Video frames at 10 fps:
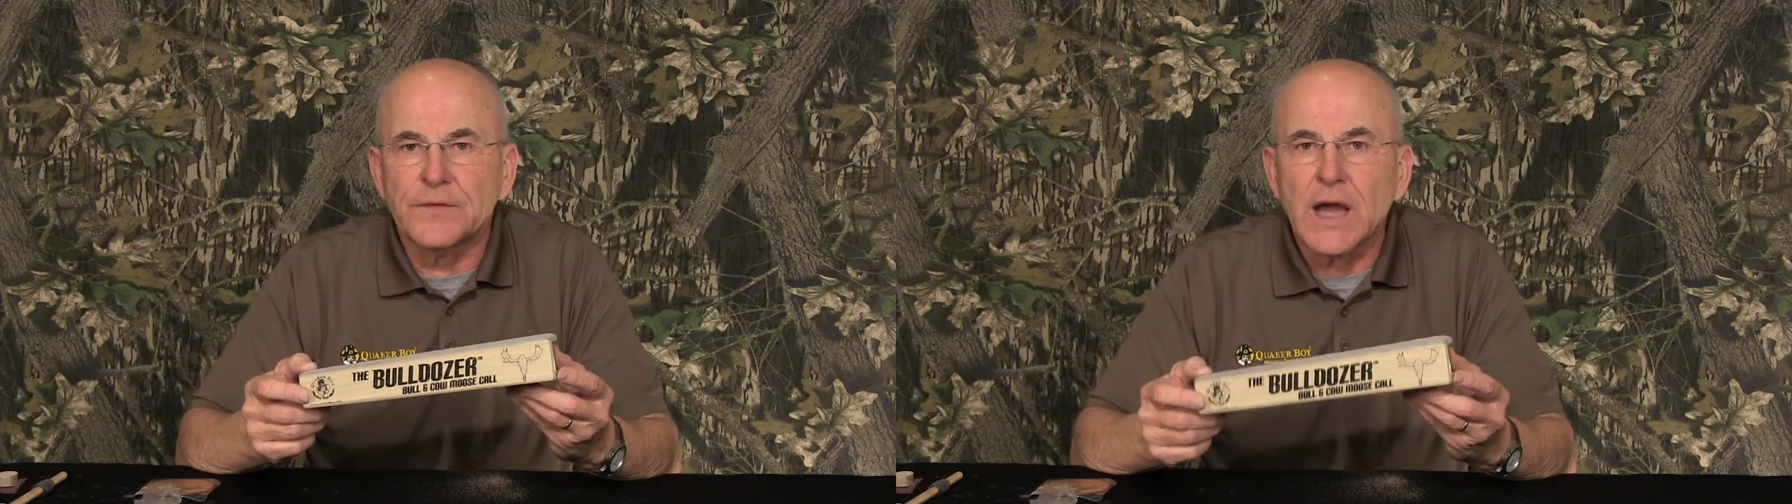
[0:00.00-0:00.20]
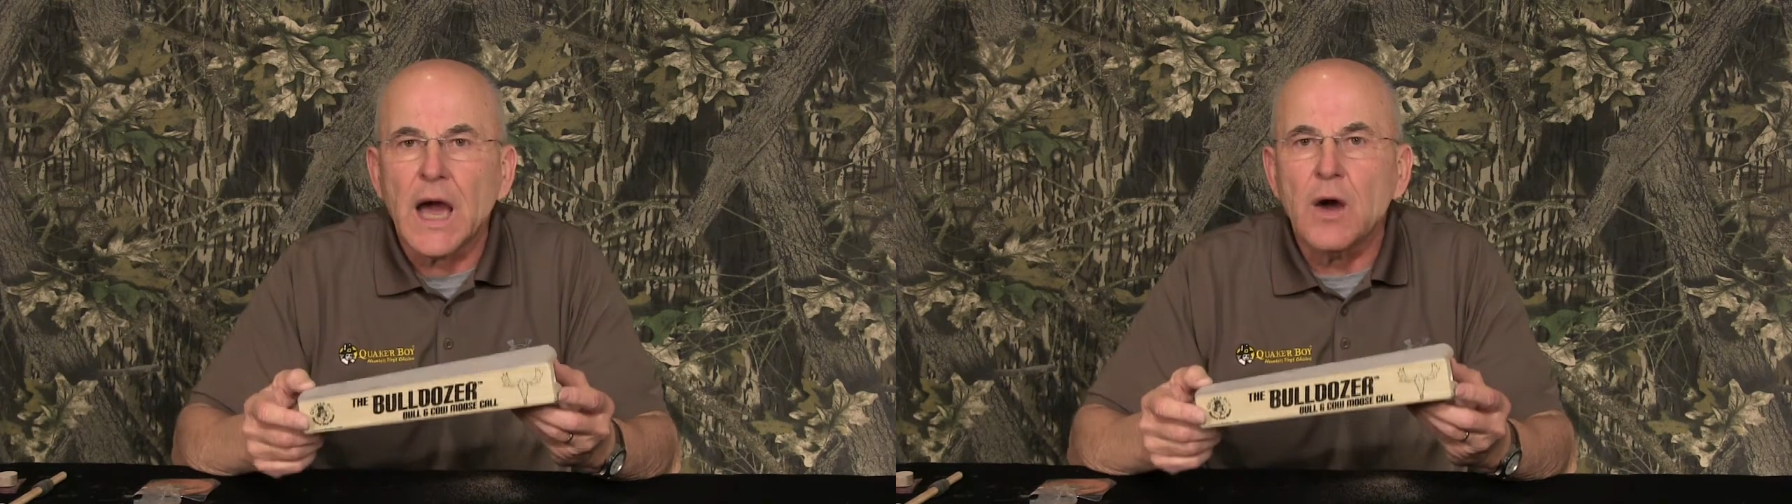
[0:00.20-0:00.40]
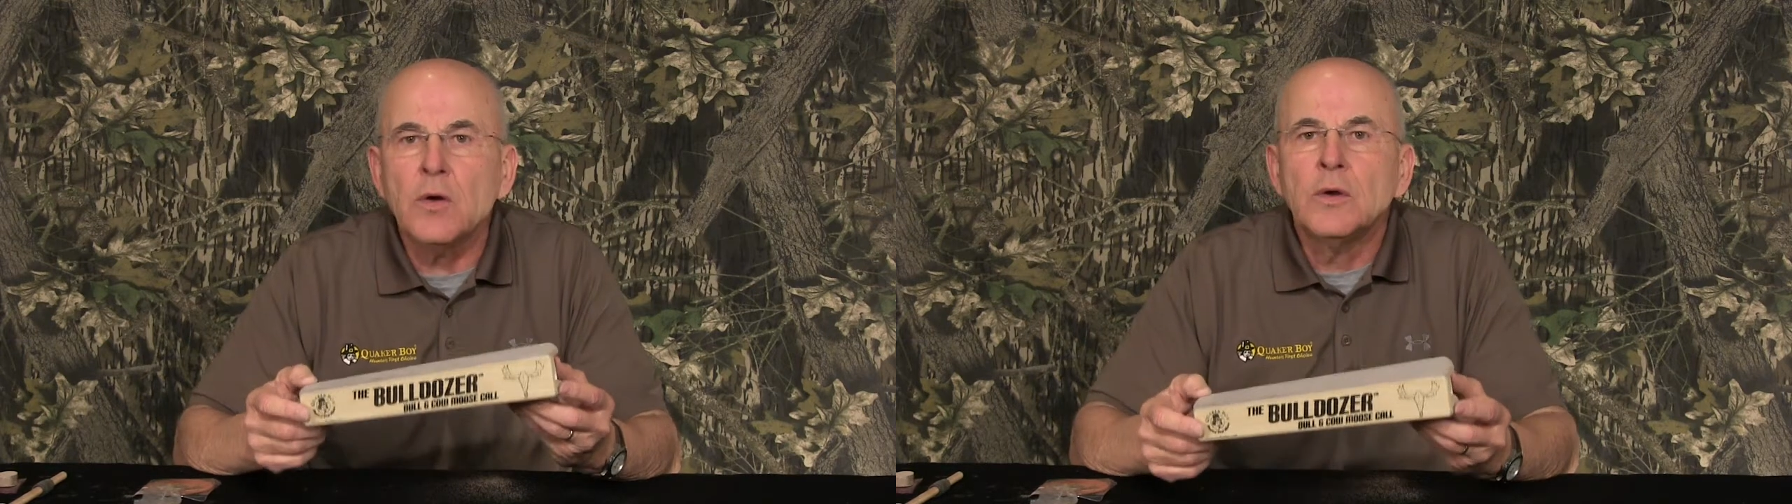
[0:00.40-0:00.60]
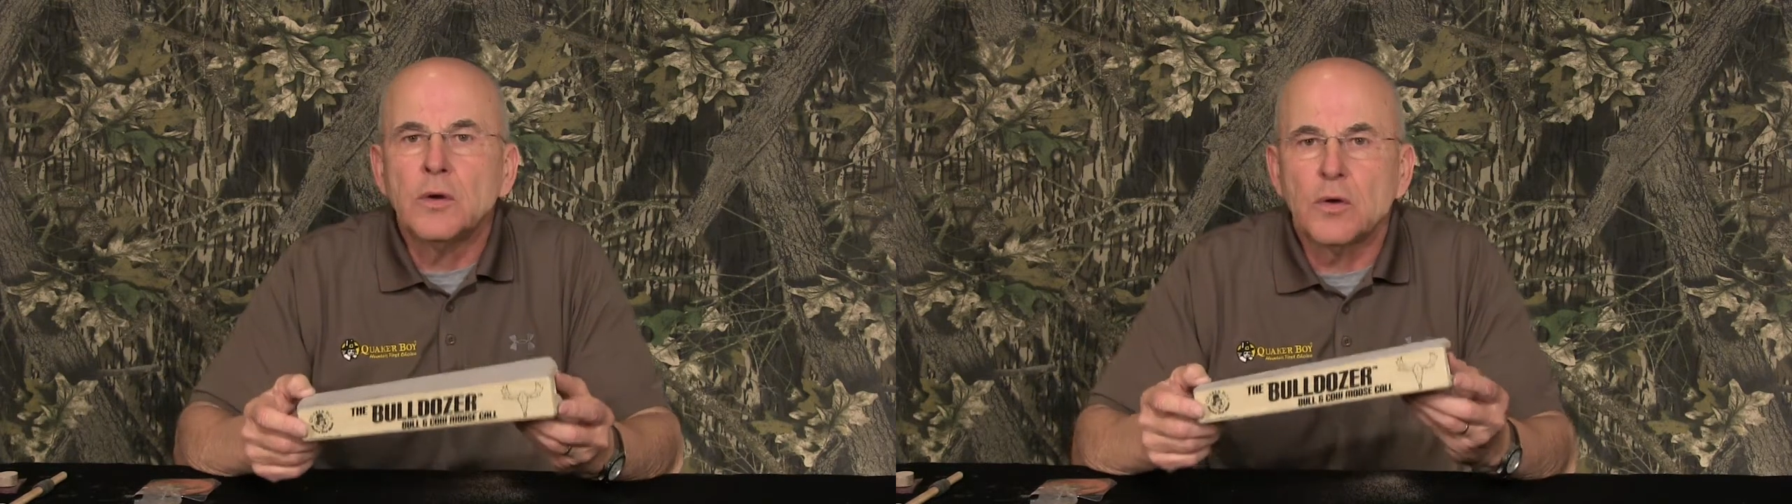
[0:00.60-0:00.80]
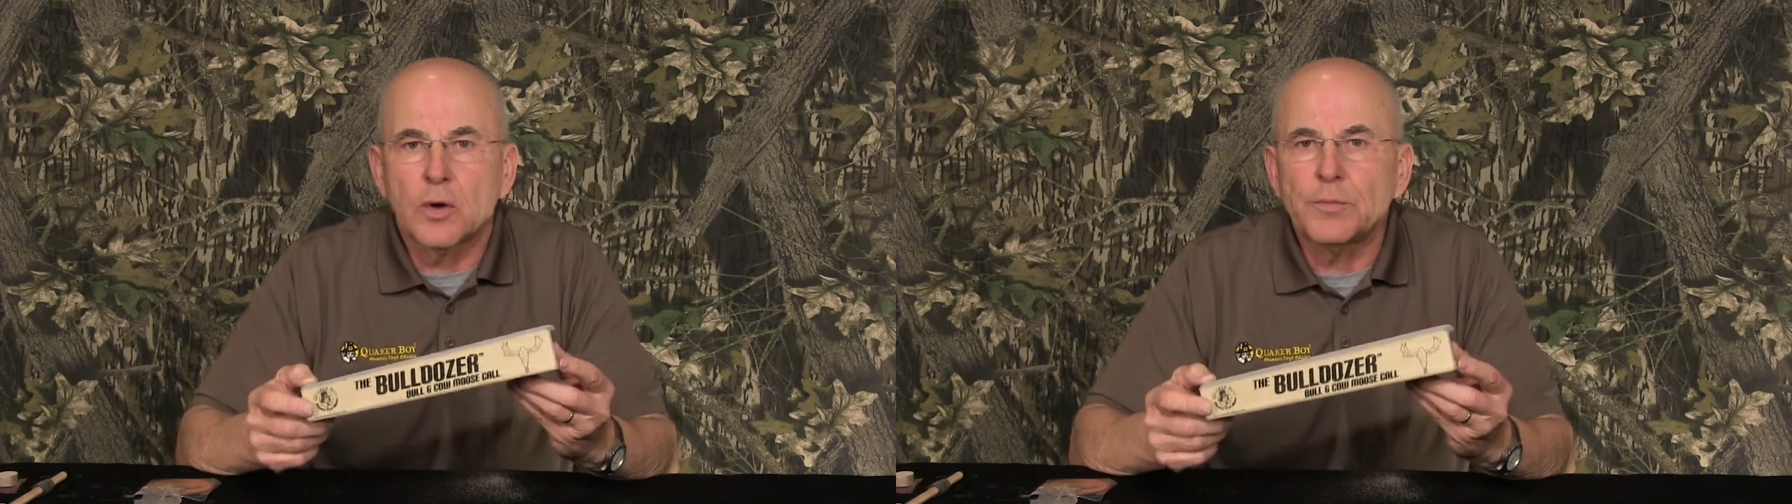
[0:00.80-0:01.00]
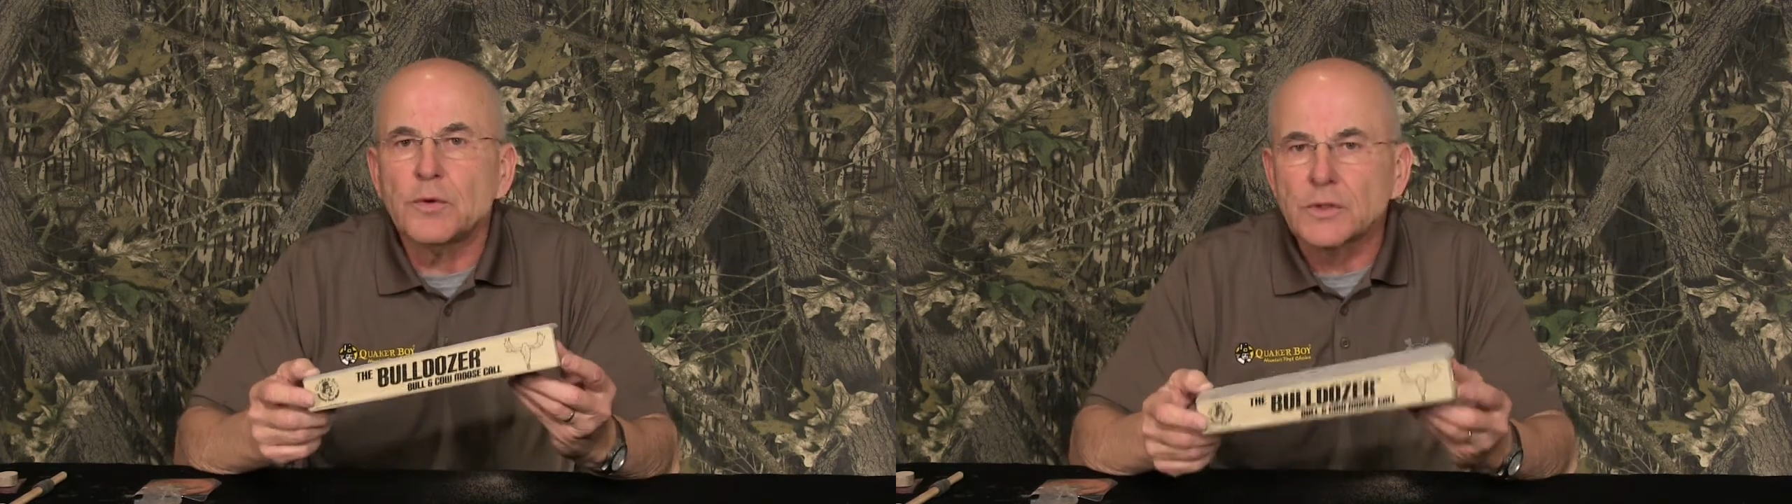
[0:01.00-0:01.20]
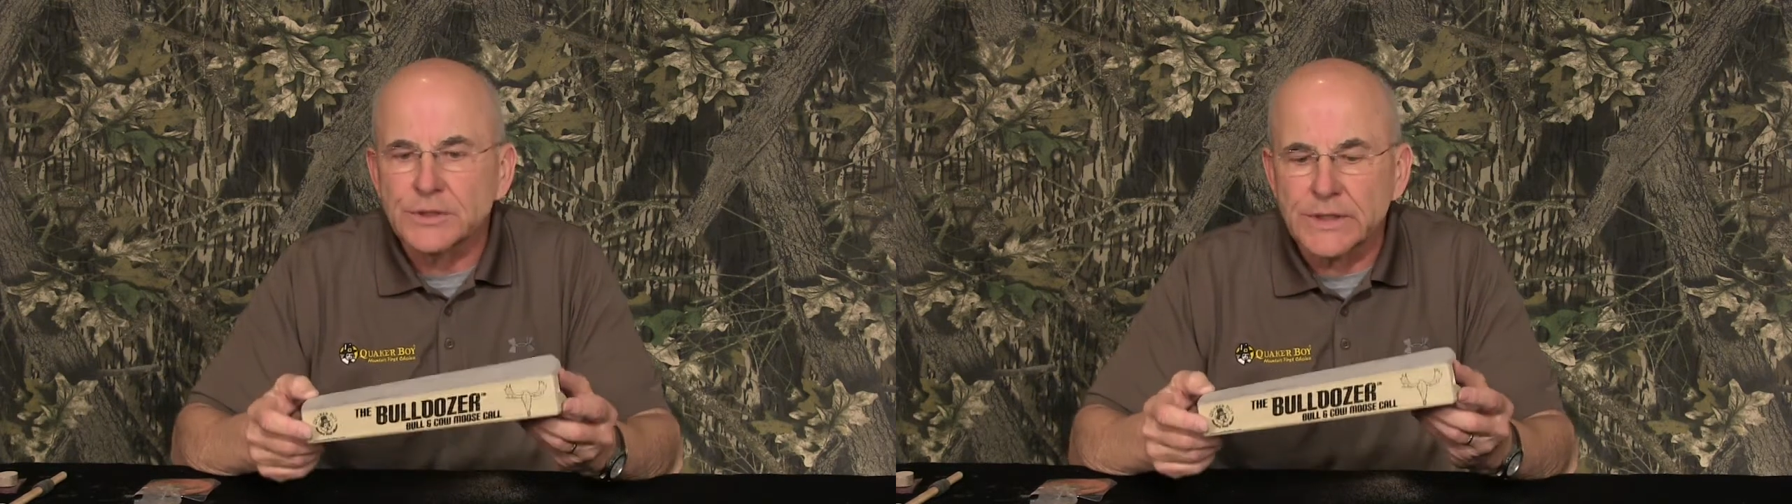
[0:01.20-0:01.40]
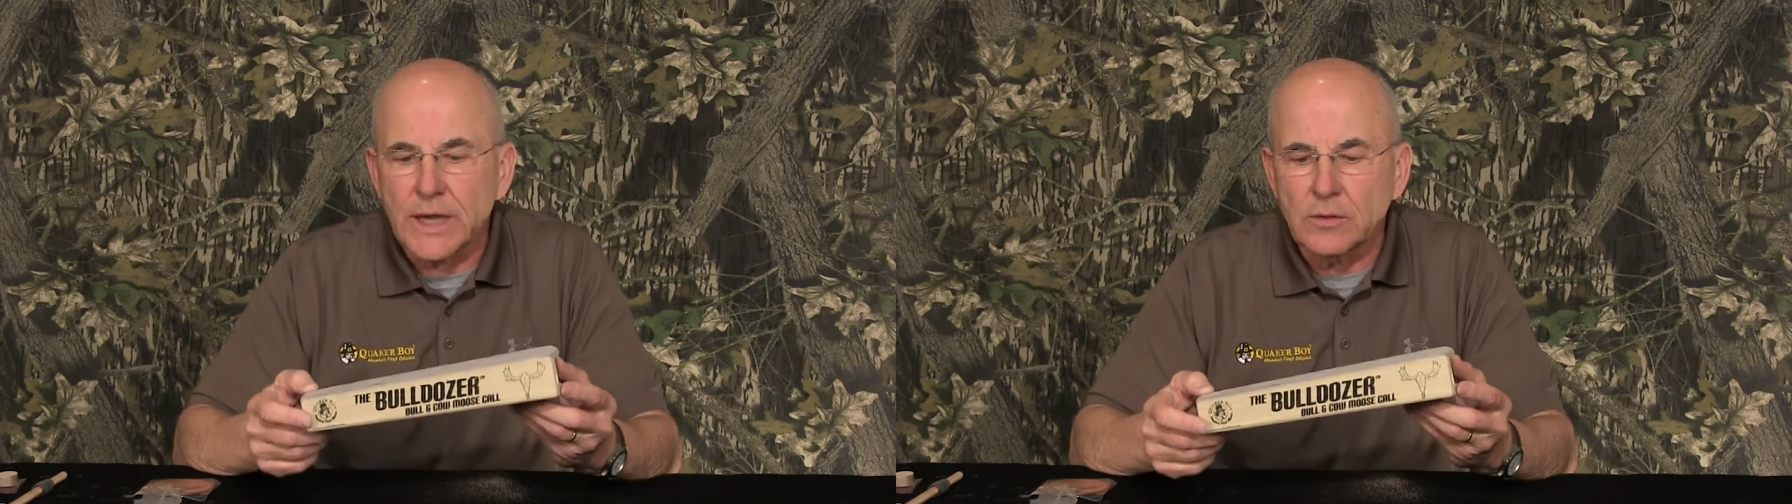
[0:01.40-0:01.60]
cow, or bull
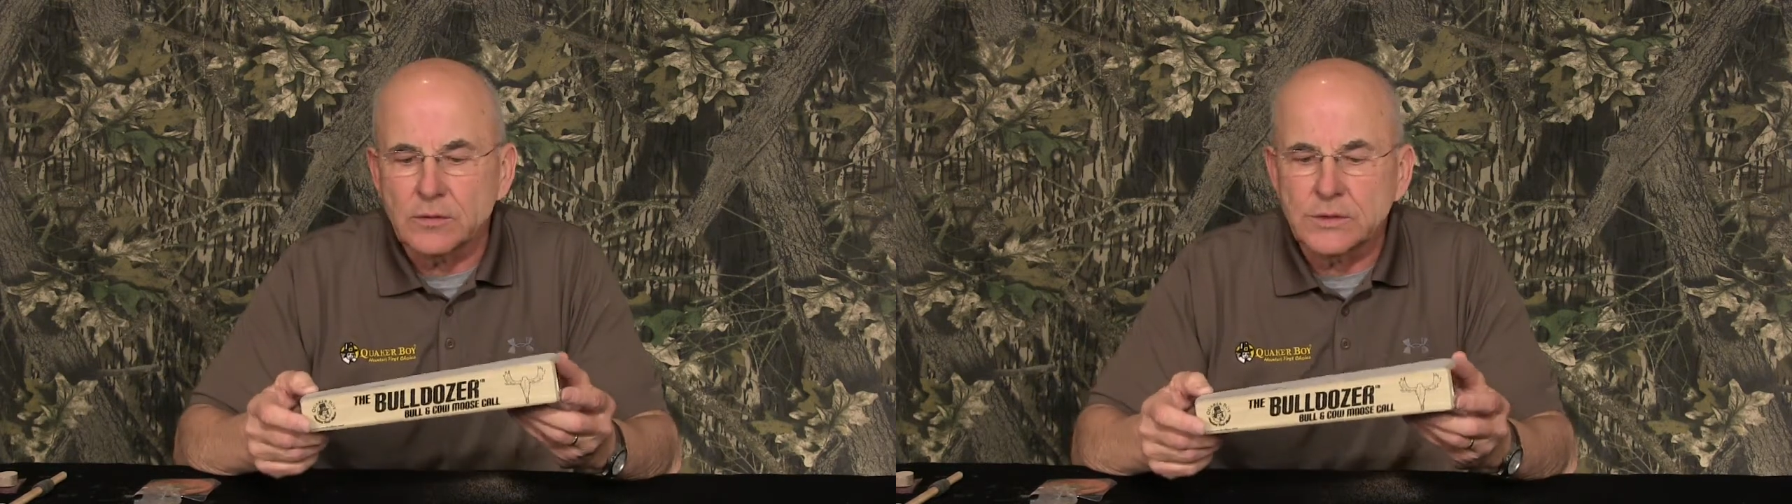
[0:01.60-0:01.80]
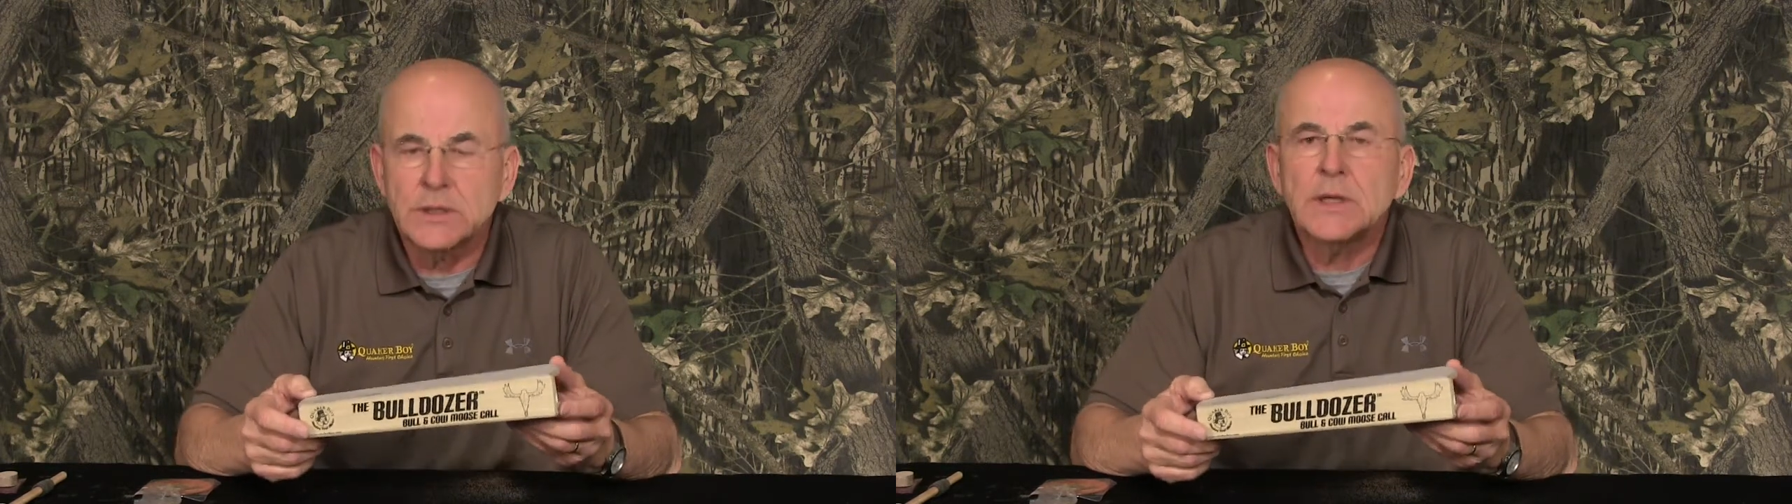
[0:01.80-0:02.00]
sounds,